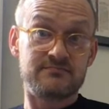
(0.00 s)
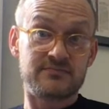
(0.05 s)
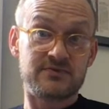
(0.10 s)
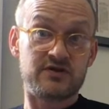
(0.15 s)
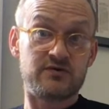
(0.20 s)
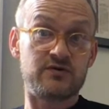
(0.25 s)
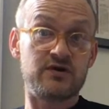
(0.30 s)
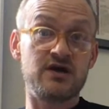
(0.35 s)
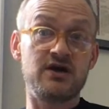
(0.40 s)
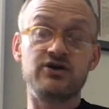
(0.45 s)
You
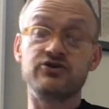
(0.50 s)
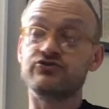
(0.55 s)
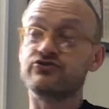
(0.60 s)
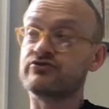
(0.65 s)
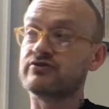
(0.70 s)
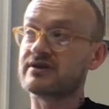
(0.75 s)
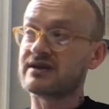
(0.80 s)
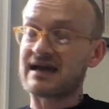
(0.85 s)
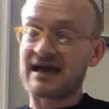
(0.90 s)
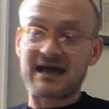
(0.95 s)
know,
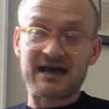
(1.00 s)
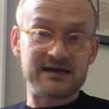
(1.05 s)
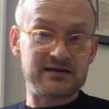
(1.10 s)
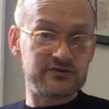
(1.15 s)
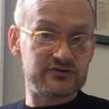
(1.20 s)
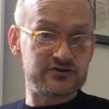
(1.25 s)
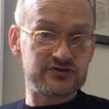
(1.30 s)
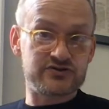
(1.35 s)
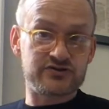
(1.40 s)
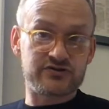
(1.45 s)
you
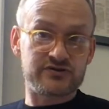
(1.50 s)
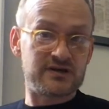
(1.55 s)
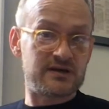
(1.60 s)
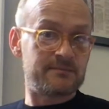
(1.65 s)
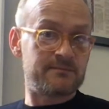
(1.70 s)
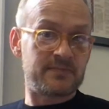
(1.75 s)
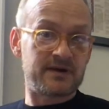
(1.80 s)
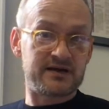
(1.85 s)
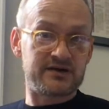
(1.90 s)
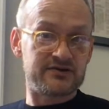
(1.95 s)
cannot do
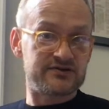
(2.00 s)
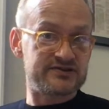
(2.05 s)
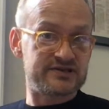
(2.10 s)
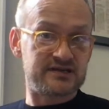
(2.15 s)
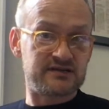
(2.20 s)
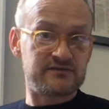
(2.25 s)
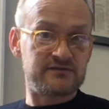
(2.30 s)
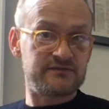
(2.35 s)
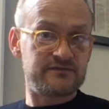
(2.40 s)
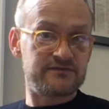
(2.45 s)
that by
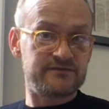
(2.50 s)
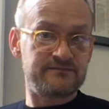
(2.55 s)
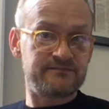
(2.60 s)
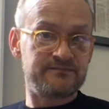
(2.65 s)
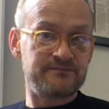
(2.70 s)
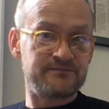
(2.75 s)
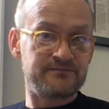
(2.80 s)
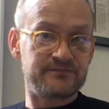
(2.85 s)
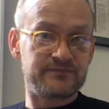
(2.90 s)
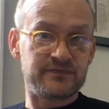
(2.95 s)
yourself.
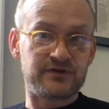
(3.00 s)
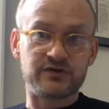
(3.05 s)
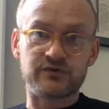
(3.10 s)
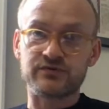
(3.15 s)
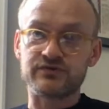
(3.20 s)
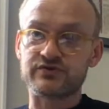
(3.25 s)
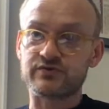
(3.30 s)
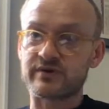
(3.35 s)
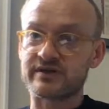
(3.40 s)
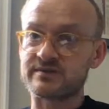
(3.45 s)
You know,
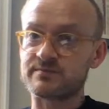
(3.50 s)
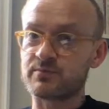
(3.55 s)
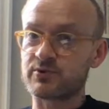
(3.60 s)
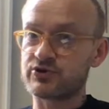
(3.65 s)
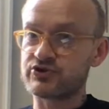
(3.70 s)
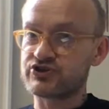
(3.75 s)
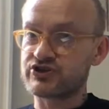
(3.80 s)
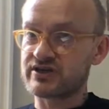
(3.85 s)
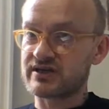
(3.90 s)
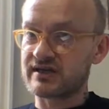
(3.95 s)
so it's
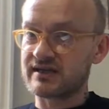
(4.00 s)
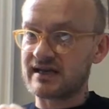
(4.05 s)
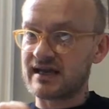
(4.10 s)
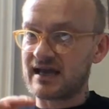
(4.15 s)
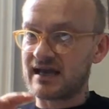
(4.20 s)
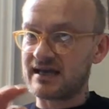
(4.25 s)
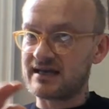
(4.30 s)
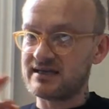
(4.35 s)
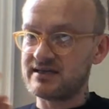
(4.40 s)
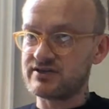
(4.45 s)
pushing in
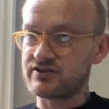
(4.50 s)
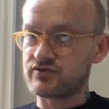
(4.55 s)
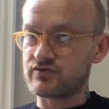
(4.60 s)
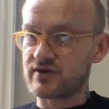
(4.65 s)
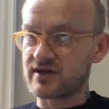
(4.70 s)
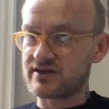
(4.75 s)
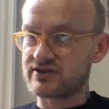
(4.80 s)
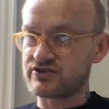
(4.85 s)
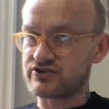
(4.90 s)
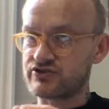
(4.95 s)
any
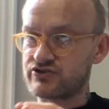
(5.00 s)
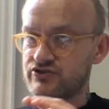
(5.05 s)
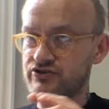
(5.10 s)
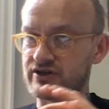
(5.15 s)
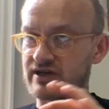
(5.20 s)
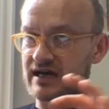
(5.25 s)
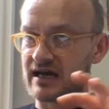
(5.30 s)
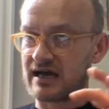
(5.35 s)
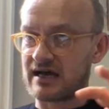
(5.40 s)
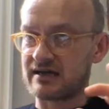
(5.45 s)
direction you
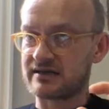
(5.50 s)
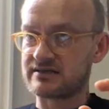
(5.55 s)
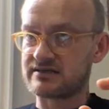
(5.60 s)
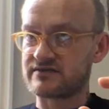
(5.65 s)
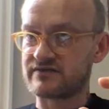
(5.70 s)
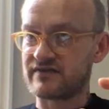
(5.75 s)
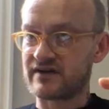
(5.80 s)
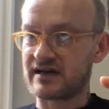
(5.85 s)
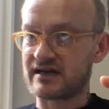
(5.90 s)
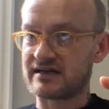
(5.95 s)
can to
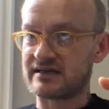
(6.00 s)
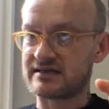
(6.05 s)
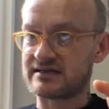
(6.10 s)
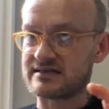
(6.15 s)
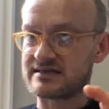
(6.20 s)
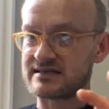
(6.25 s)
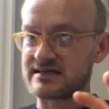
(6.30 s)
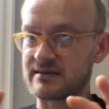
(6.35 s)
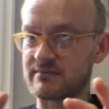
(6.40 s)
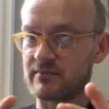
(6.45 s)
find
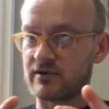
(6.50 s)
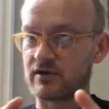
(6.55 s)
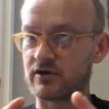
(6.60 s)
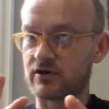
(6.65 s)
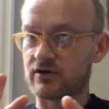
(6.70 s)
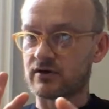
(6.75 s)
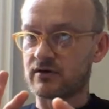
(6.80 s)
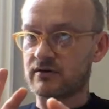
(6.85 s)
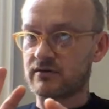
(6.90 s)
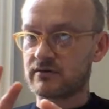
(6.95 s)

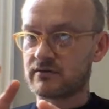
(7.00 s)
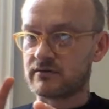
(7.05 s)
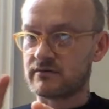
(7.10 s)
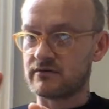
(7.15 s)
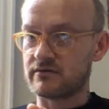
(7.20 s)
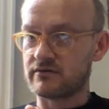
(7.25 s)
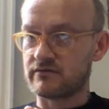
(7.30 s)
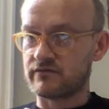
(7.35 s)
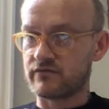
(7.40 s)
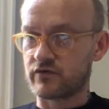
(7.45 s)
similar
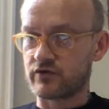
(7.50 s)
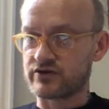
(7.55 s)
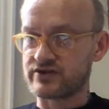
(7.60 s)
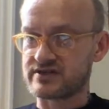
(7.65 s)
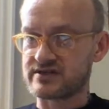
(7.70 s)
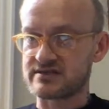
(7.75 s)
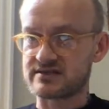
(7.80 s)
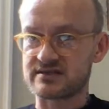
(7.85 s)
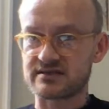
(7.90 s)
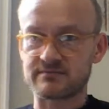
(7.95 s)

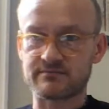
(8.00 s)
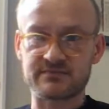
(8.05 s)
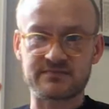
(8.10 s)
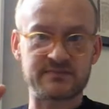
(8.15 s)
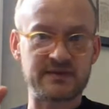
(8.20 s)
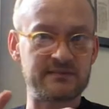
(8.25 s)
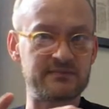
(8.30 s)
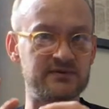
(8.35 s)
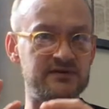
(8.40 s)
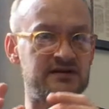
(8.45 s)
voices and
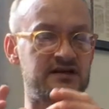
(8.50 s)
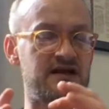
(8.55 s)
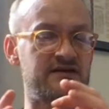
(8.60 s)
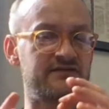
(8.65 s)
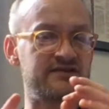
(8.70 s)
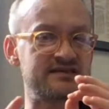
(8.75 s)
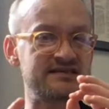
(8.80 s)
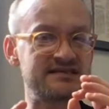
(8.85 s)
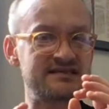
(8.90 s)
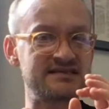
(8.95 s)
people that have
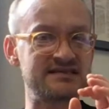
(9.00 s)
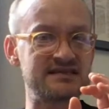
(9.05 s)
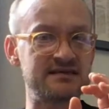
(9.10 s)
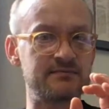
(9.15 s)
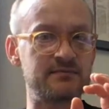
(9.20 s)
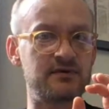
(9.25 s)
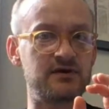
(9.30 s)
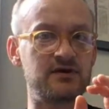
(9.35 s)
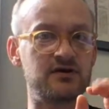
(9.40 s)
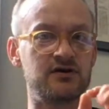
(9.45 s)
a
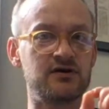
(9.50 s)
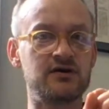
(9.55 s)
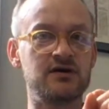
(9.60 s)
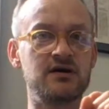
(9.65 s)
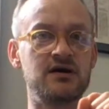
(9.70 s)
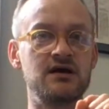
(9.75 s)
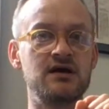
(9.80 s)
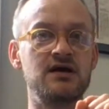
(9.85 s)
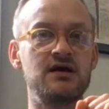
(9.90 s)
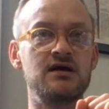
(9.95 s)
similar
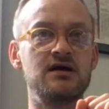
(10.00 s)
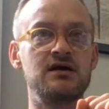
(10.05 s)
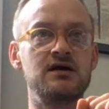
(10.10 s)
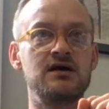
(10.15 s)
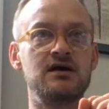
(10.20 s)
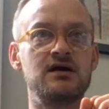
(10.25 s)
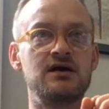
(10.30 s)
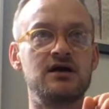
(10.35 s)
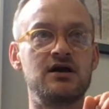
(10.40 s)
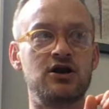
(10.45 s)

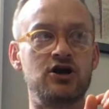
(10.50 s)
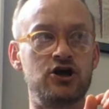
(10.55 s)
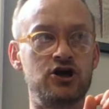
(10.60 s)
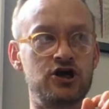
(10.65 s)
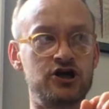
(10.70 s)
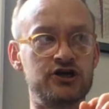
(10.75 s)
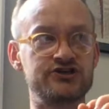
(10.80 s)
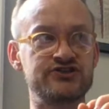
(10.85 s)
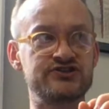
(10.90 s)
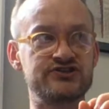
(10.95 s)

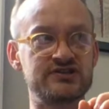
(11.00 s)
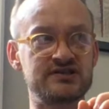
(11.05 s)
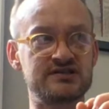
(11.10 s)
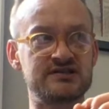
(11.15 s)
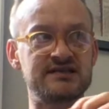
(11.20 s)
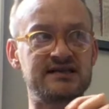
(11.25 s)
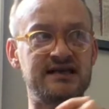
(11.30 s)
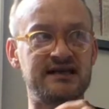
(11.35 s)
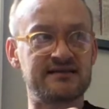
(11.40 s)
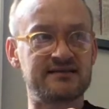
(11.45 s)
lust
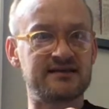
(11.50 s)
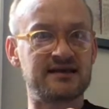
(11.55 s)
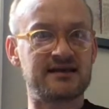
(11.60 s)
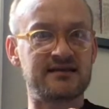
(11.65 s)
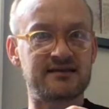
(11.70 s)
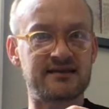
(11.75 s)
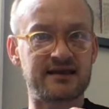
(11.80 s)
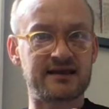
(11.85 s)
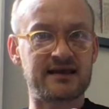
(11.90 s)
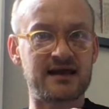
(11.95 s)
to get
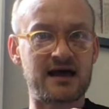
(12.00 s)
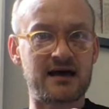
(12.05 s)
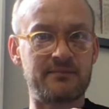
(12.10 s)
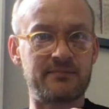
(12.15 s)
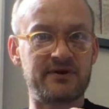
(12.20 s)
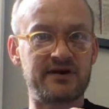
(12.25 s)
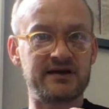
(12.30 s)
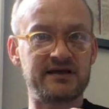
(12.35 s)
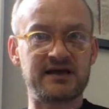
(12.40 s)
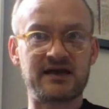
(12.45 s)
that thing
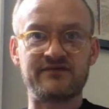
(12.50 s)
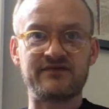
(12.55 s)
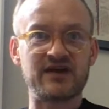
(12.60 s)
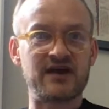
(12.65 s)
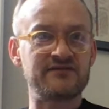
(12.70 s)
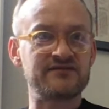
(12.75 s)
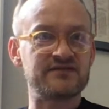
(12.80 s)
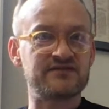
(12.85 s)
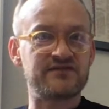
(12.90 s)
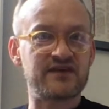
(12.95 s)
happening. If you
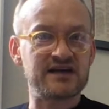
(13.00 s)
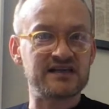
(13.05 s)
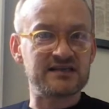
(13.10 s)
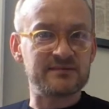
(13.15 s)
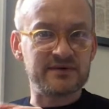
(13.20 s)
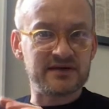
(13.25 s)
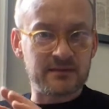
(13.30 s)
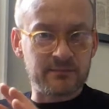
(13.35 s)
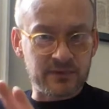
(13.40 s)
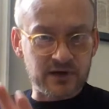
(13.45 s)
have to find them
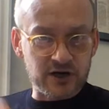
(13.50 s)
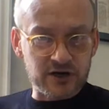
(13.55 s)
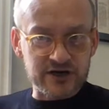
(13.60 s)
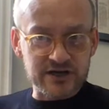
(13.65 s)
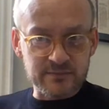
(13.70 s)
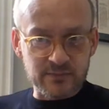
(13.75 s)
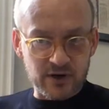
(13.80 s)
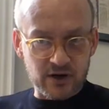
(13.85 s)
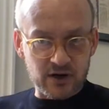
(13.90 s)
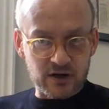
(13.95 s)
in a bloody
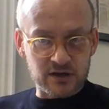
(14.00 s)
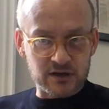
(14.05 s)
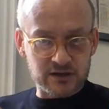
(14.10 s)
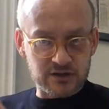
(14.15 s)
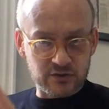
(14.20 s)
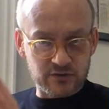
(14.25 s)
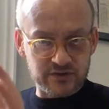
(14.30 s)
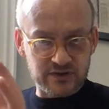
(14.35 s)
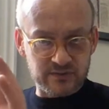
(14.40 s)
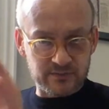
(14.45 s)
bar,
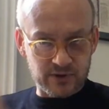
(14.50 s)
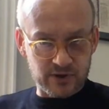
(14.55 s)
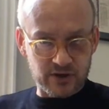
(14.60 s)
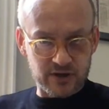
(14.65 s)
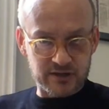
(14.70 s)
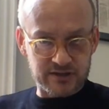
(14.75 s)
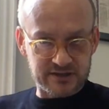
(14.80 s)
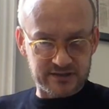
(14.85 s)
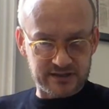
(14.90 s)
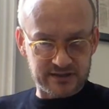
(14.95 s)
go to the
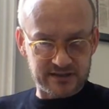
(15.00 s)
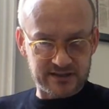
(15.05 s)
bar to get